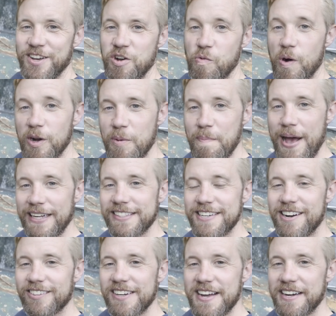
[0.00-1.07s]
Welcome back to
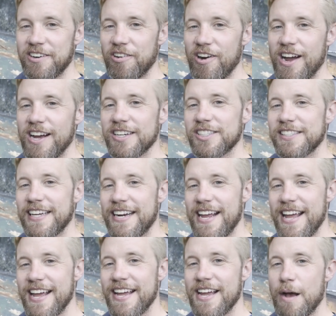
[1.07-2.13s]
Knucklehead Garage.
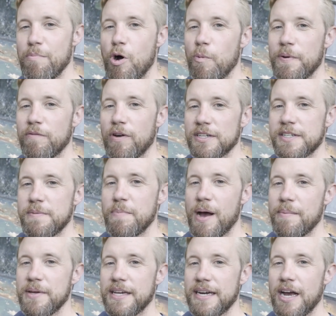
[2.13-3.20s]
Today, I'm hoping Rusty
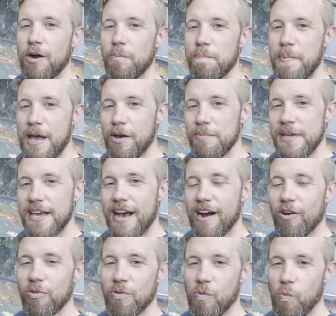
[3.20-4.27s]
Bobby can help bail me
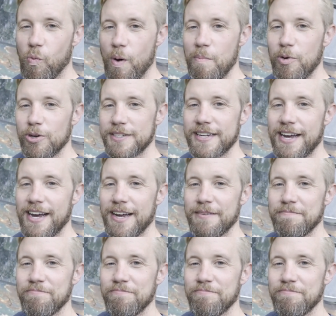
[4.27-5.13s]
out one more time.